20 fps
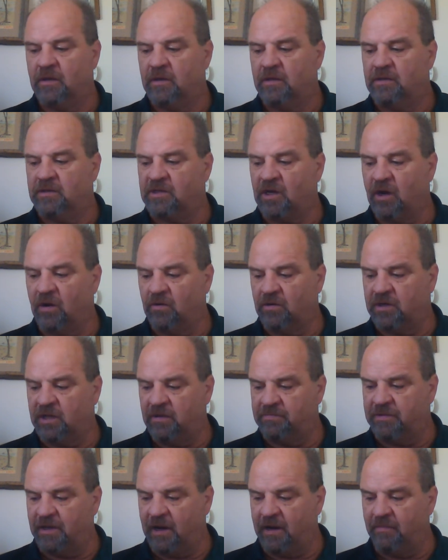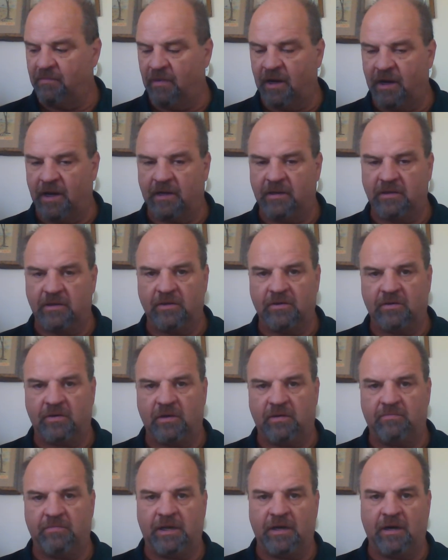So keep that in mind. You
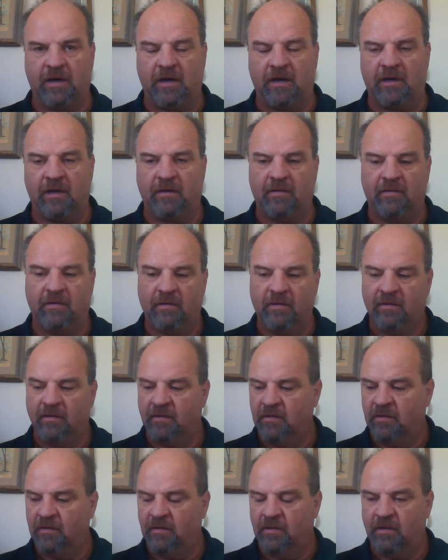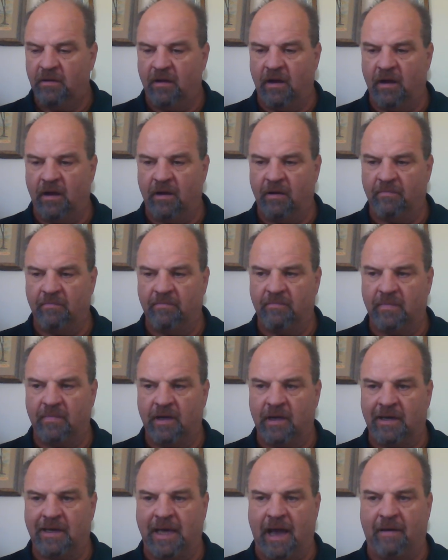could be on
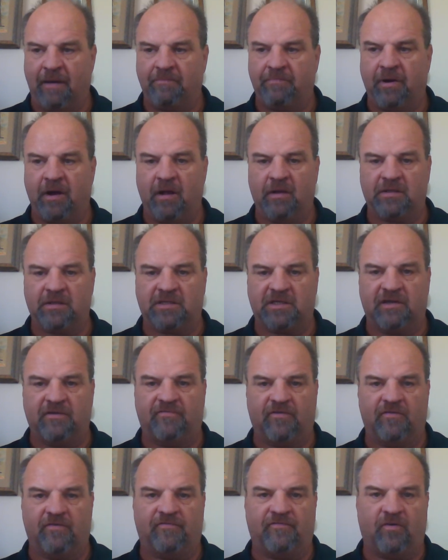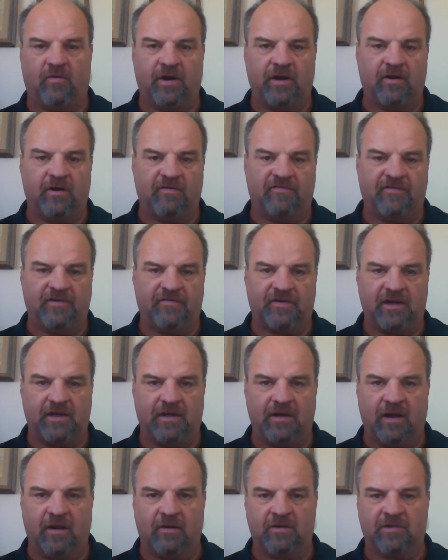a gap policy for $40 or
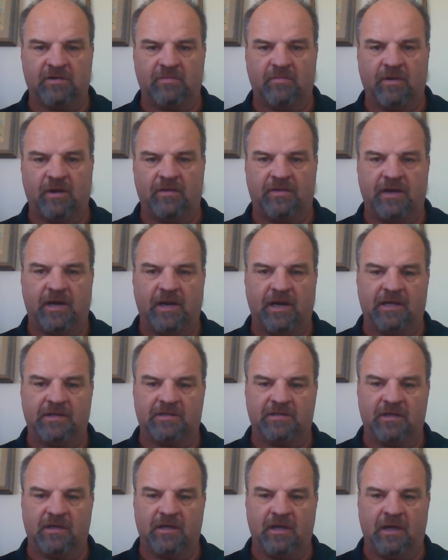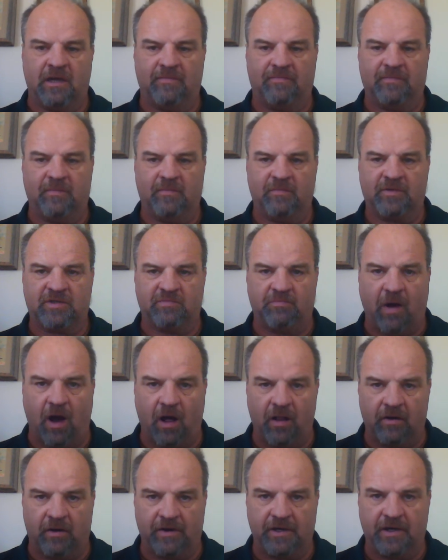$50 a month and has a
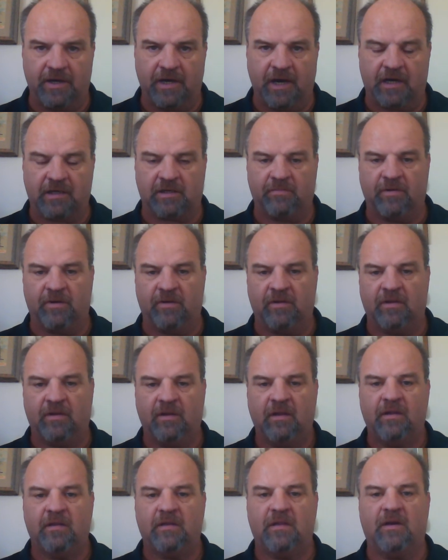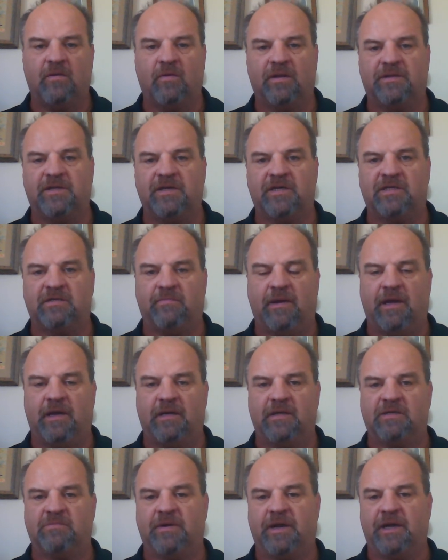smaller deductible than what this
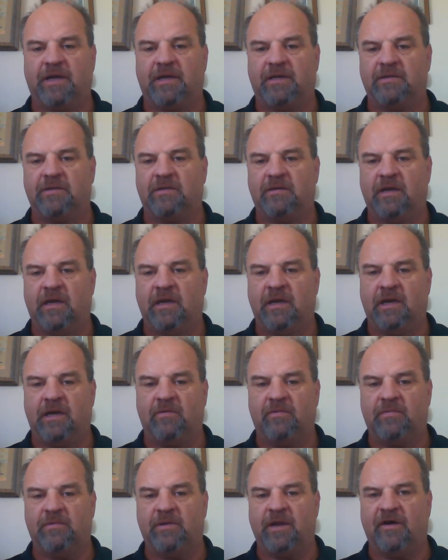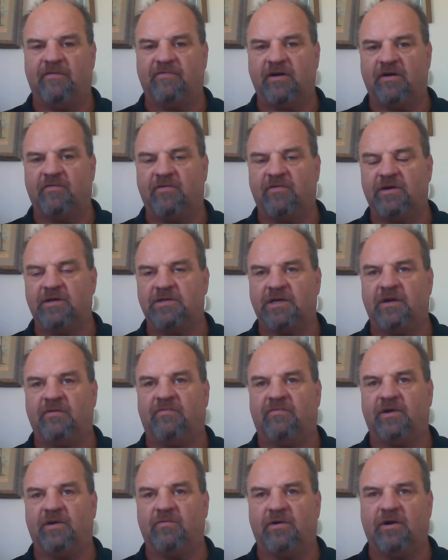man is paying, and he would have coverage
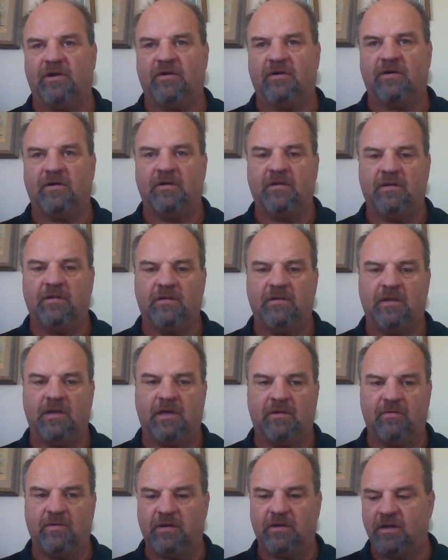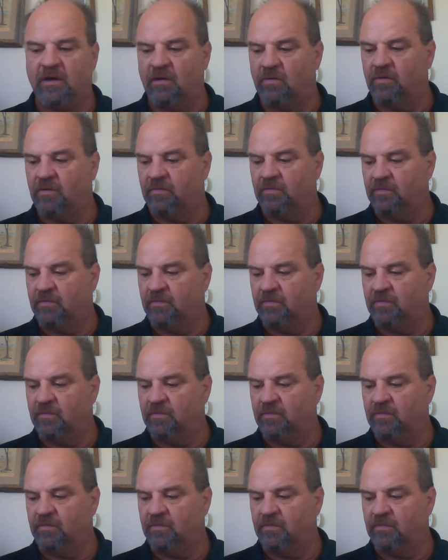everywhere that he would go.